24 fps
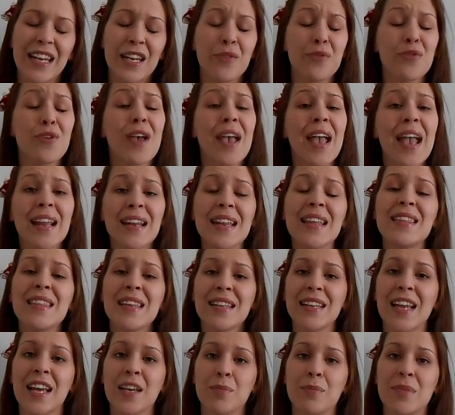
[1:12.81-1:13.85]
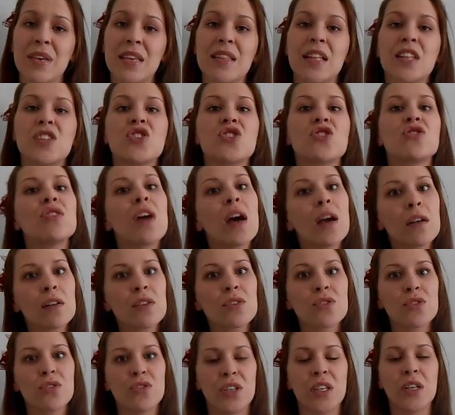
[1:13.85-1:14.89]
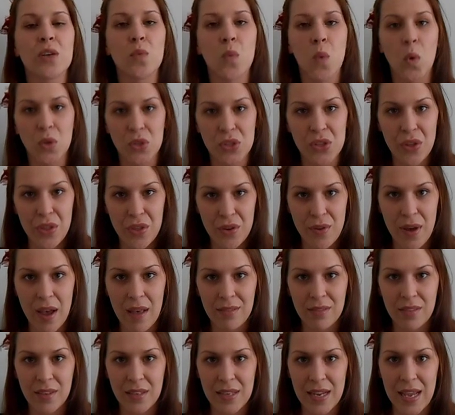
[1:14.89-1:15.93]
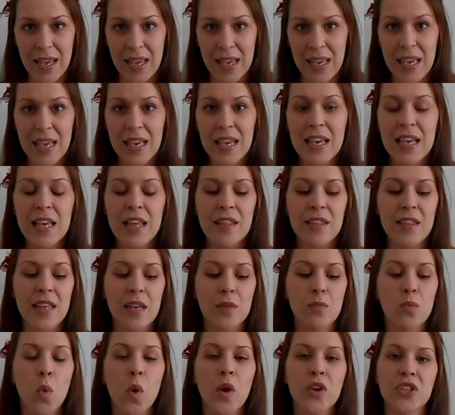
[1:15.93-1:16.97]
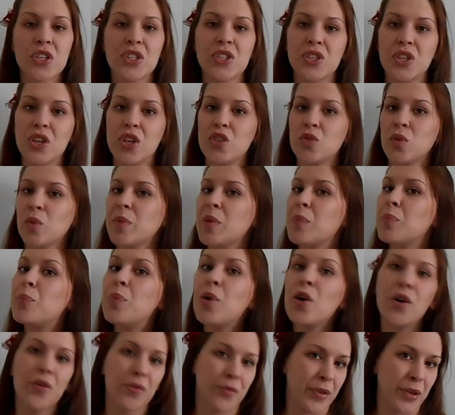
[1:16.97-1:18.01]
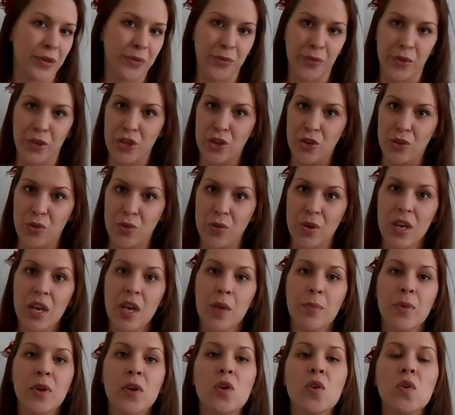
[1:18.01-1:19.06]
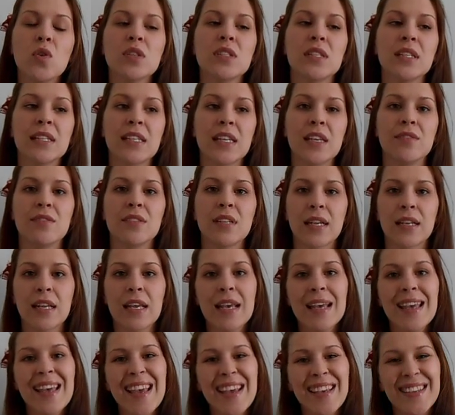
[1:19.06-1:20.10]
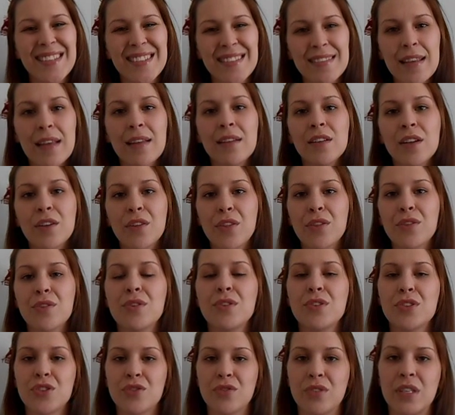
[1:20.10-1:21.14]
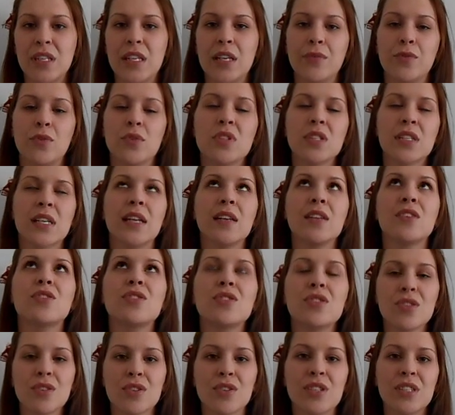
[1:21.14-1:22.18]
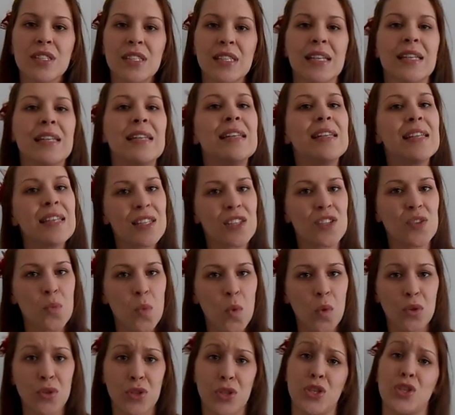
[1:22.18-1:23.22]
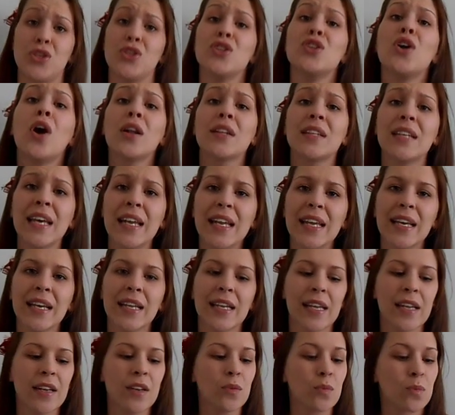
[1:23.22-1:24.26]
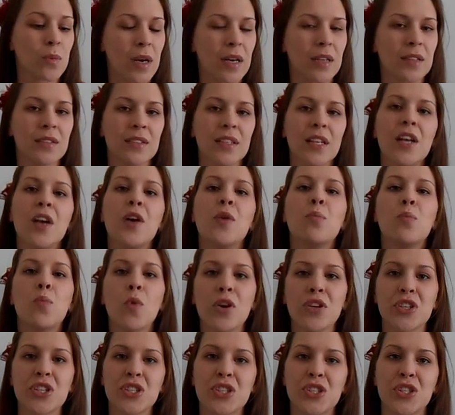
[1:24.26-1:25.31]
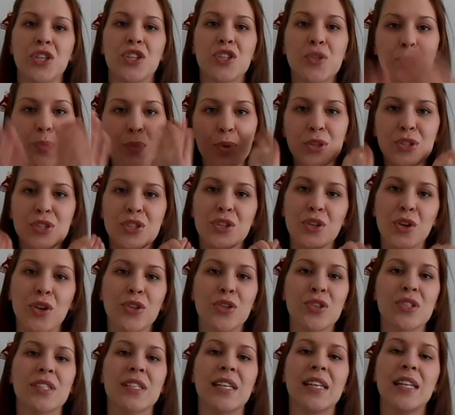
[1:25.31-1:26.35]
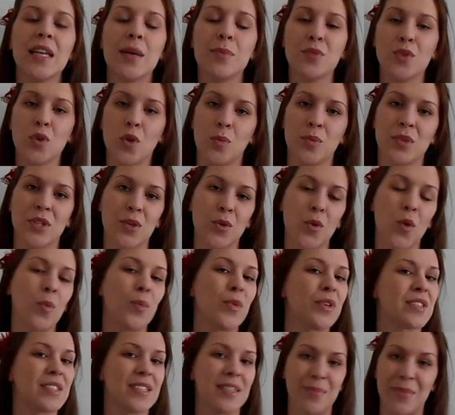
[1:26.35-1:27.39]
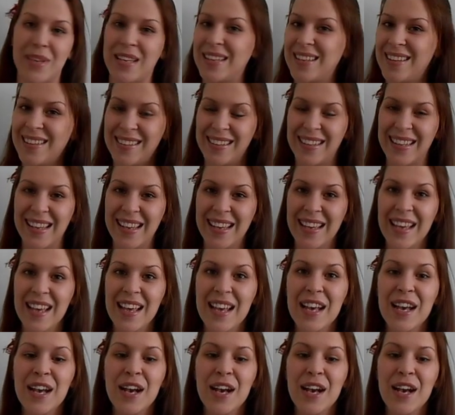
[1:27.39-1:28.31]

And if you're anything like me that struggles to drink water throughout the day, then Moisture Surge will be perfect for you because it gives that extended thirst relief. Your skin is thirsty, it needs water, you're not getting it in well. Moisture Surge puts it on, your skin absorbs it almost immediately.